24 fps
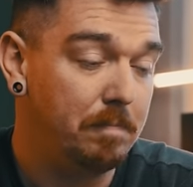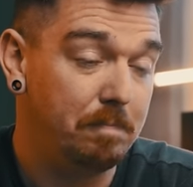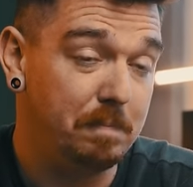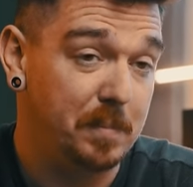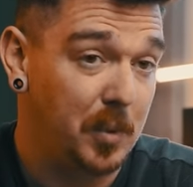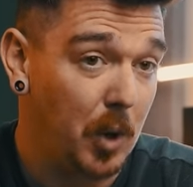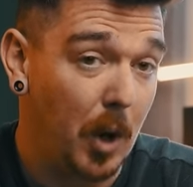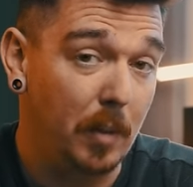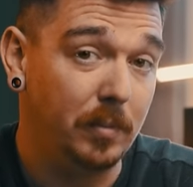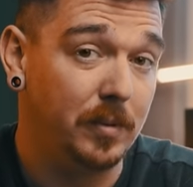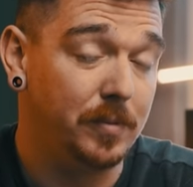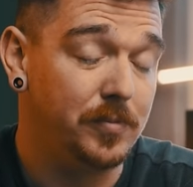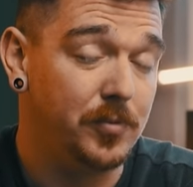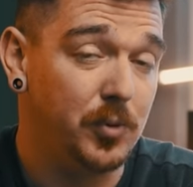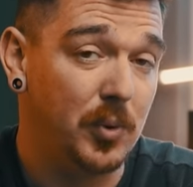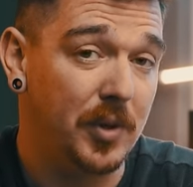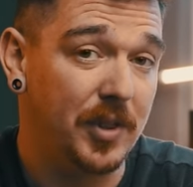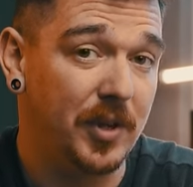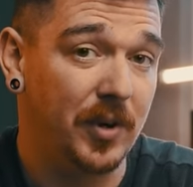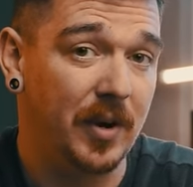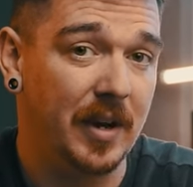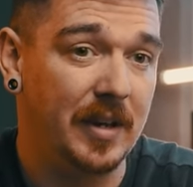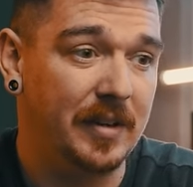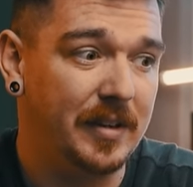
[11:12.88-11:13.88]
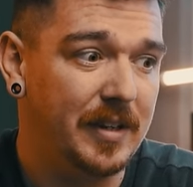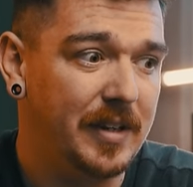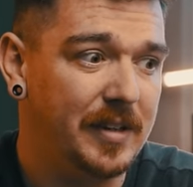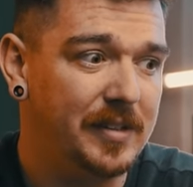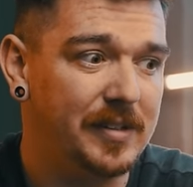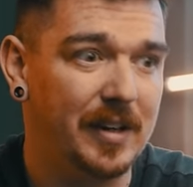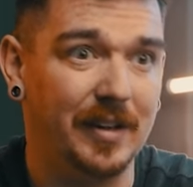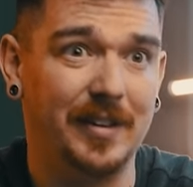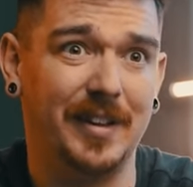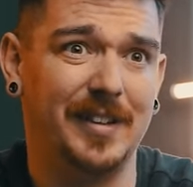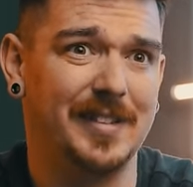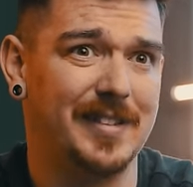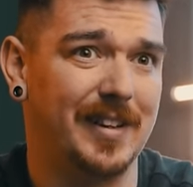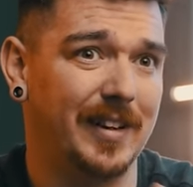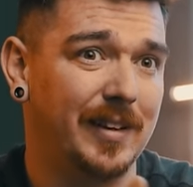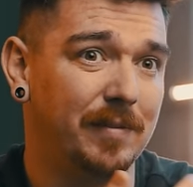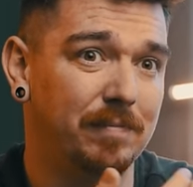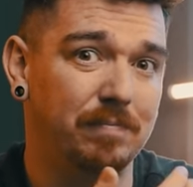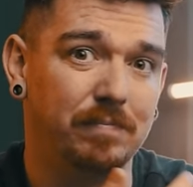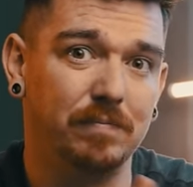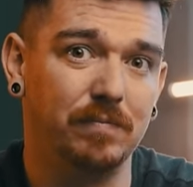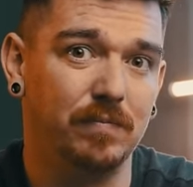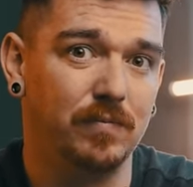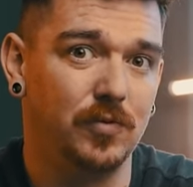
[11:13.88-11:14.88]
problems with their N Ds, and that's like a
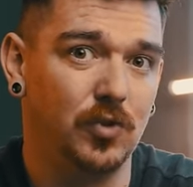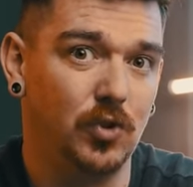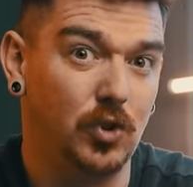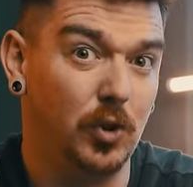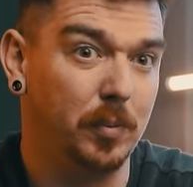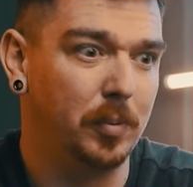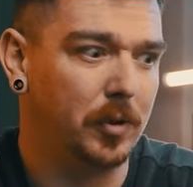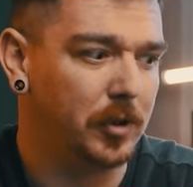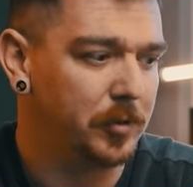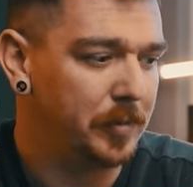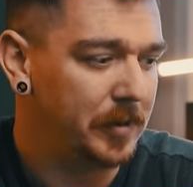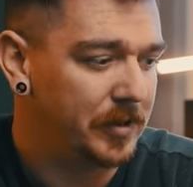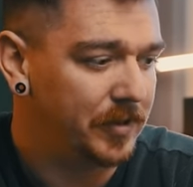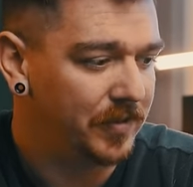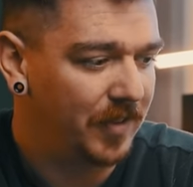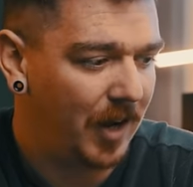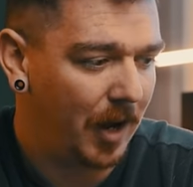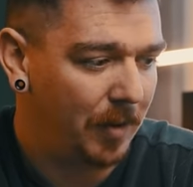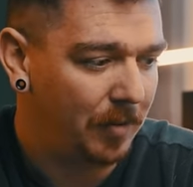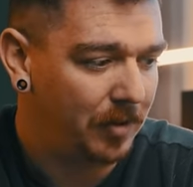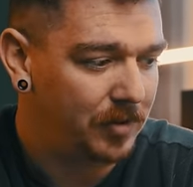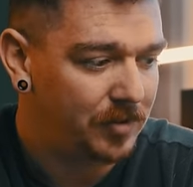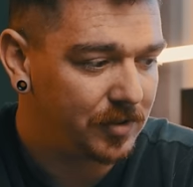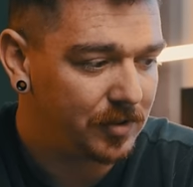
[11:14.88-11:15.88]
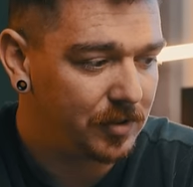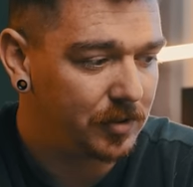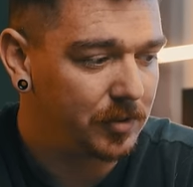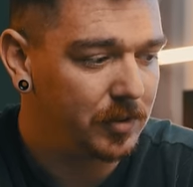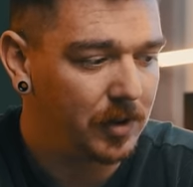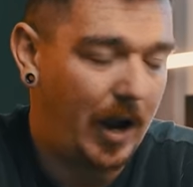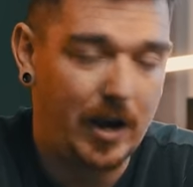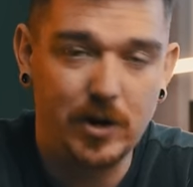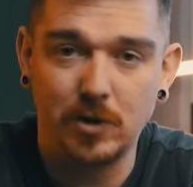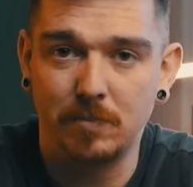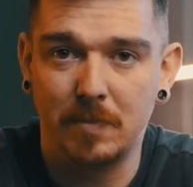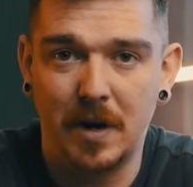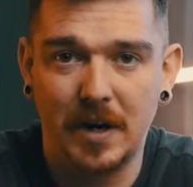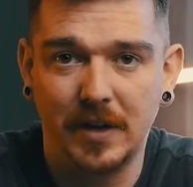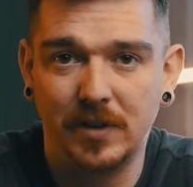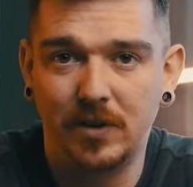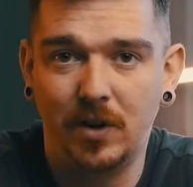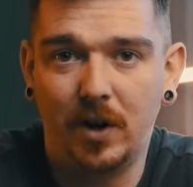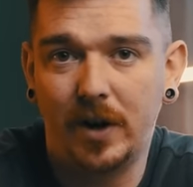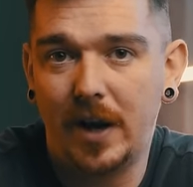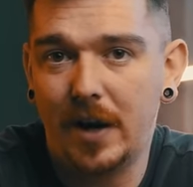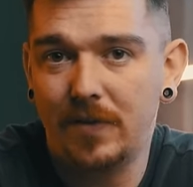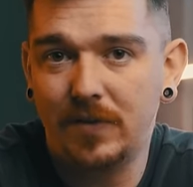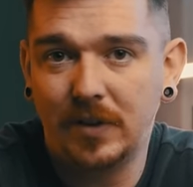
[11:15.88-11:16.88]
super expensive camera. So I don't mind
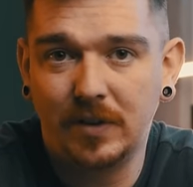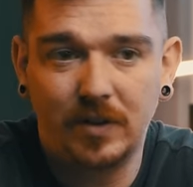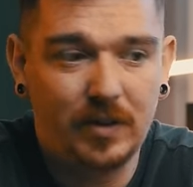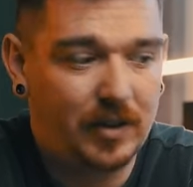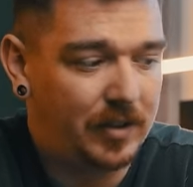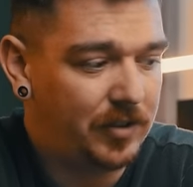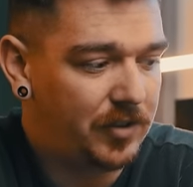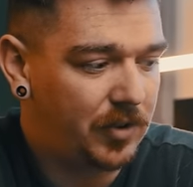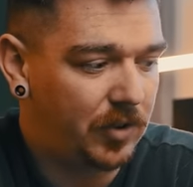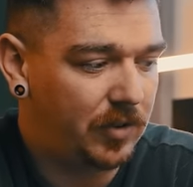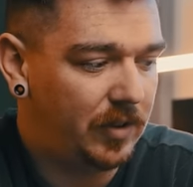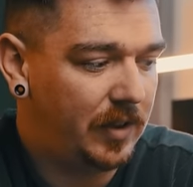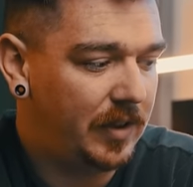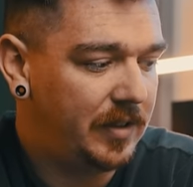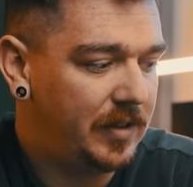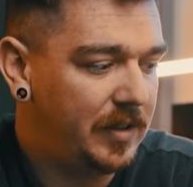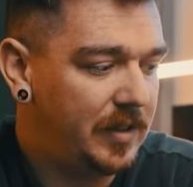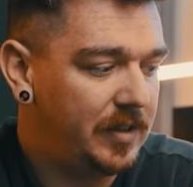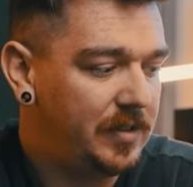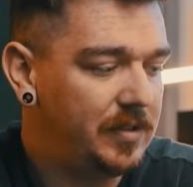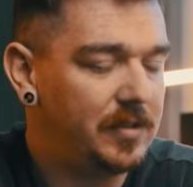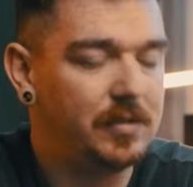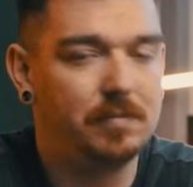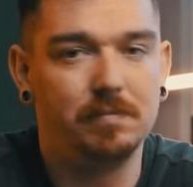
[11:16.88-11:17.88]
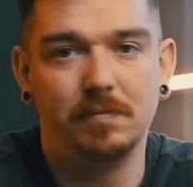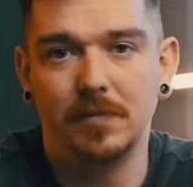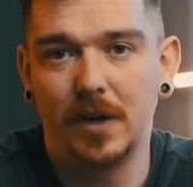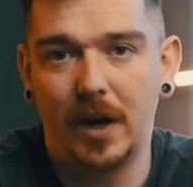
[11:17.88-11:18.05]
not having the internal N Ds.